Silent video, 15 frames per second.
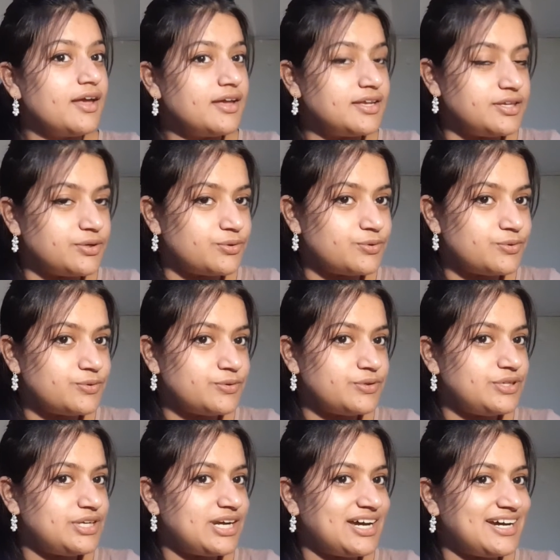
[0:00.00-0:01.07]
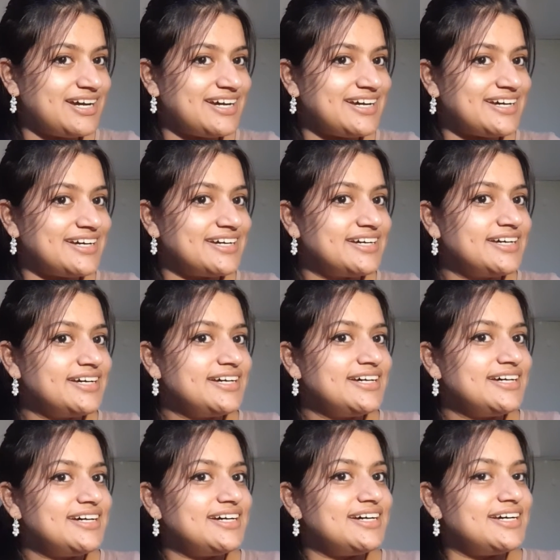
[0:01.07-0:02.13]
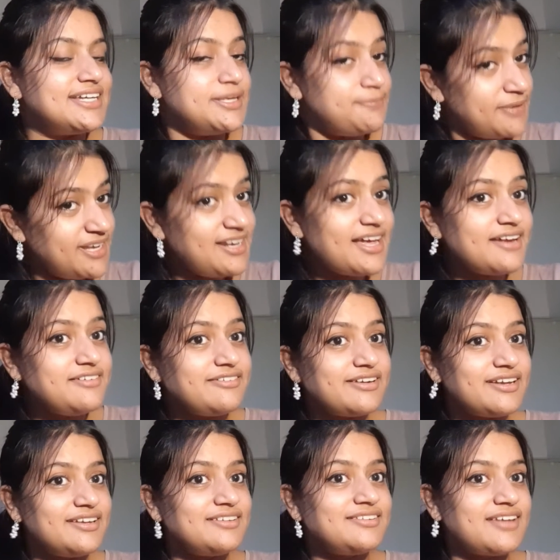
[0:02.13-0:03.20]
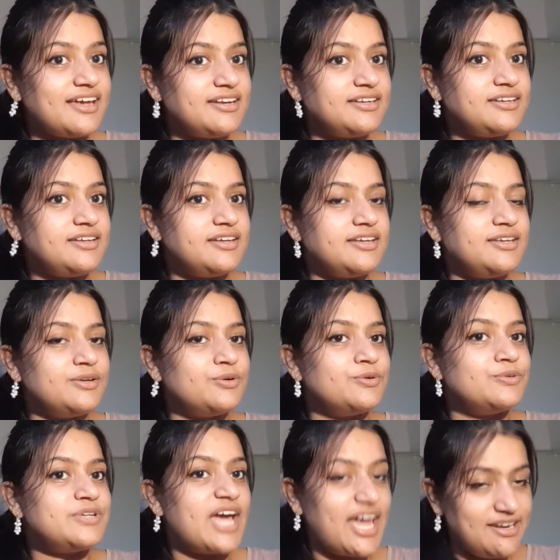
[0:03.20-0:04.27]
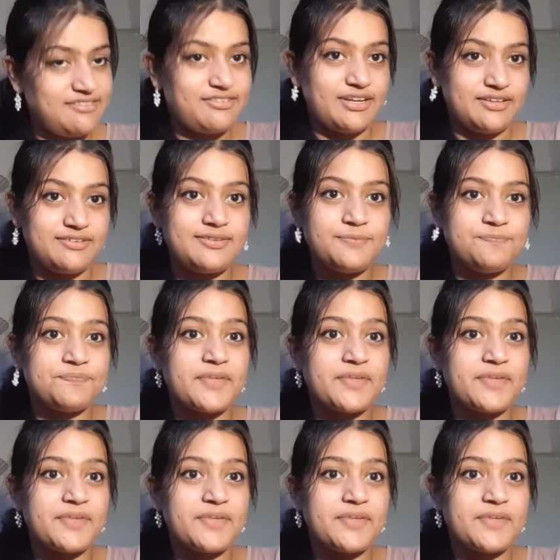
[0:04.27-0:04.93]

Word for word: your email address and your address.